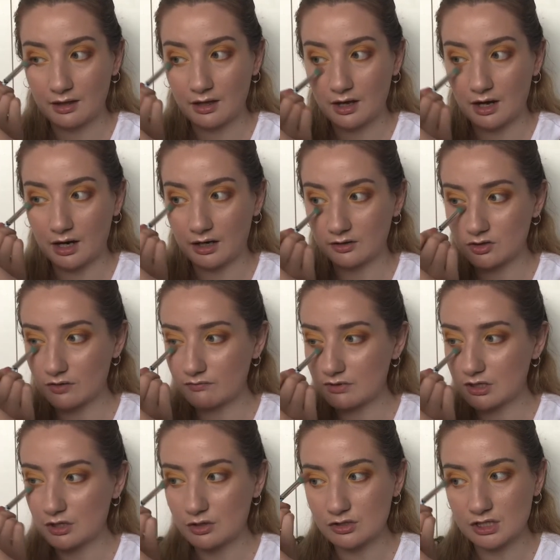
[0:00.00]
I kind of don't really
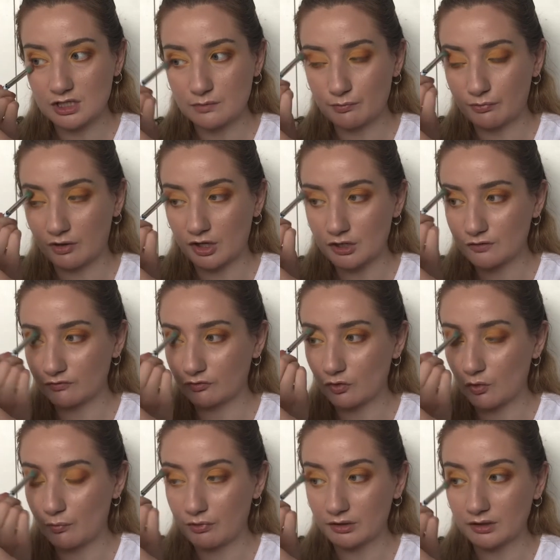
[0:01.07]
use this brush for
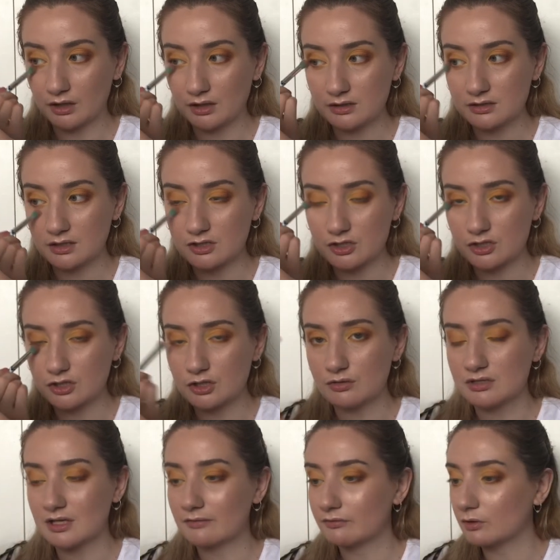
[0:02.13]
product, I just use
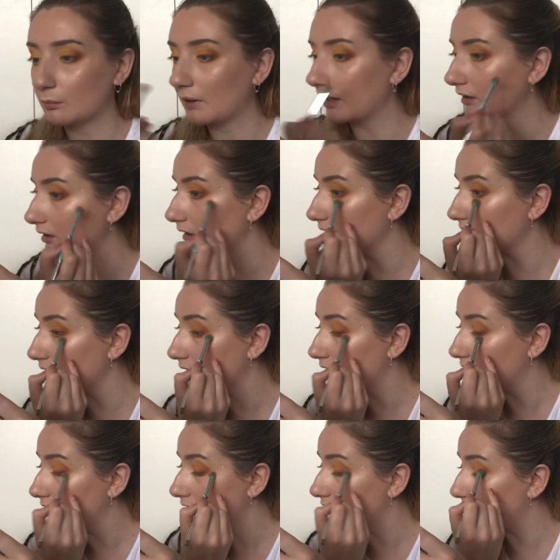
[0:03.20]
it for blending,
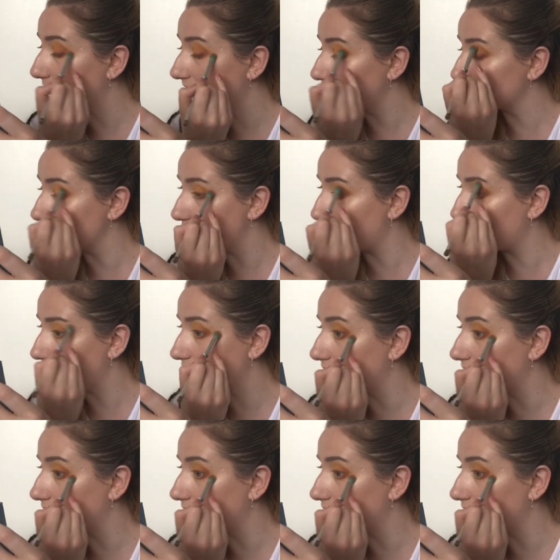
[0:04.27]
no matter what